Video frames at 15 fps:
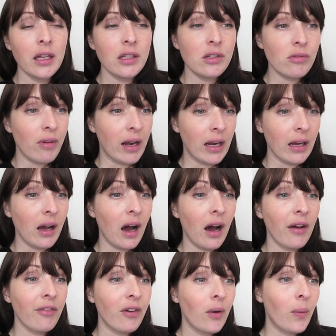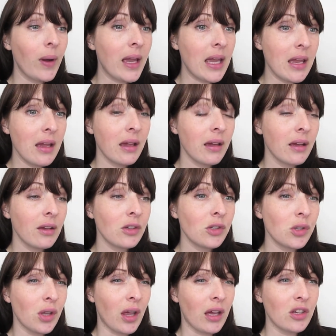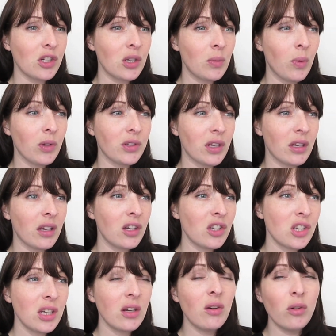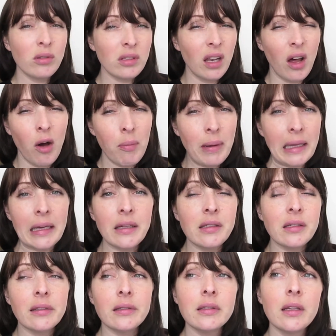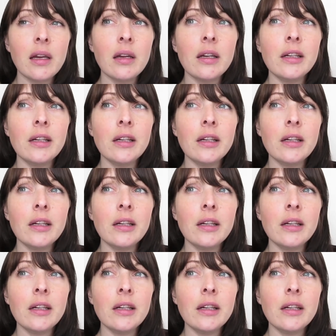to rent a car for a week, so that she wasn't, because she goes a lot of places,